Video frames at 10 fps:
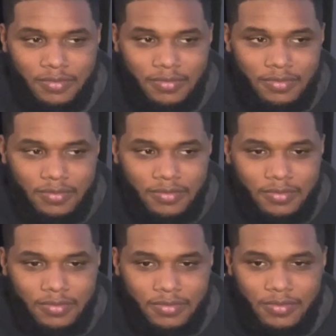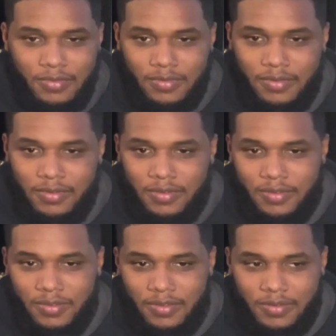
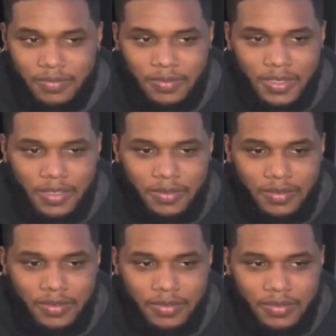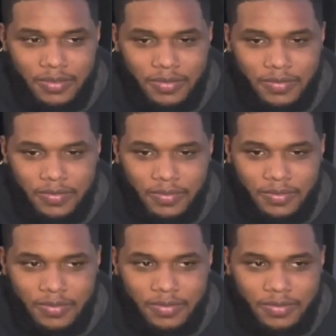
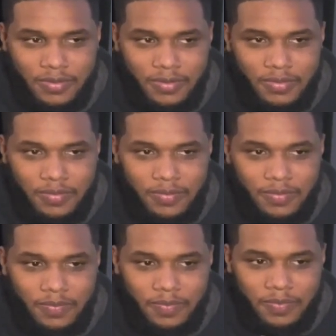The person shown says nothing.